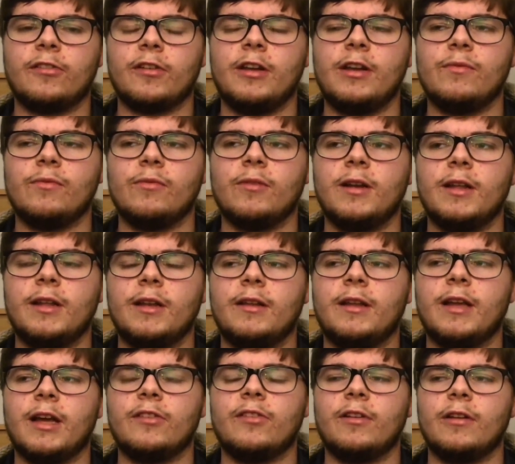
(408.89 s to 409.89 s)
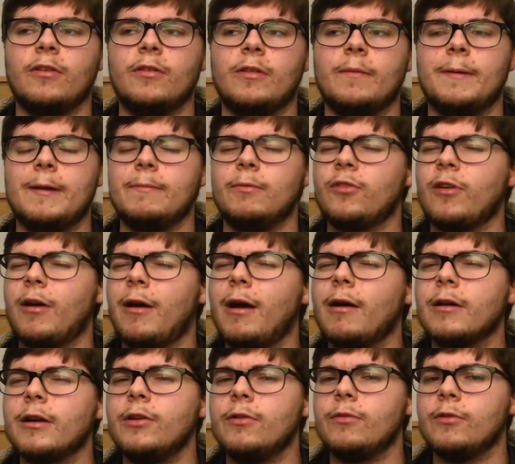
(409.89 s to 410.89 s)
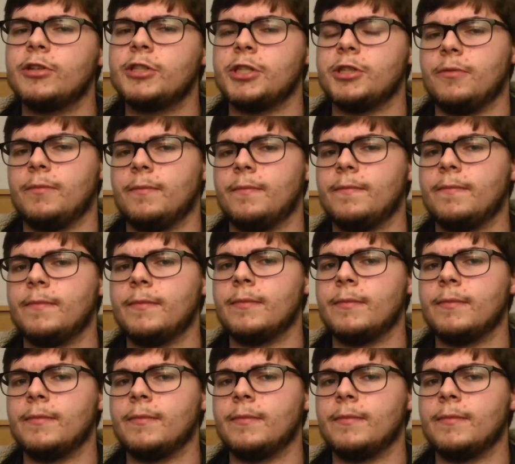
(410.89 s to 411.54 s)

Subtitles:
so you didn't really get to know the people, so how can you assume?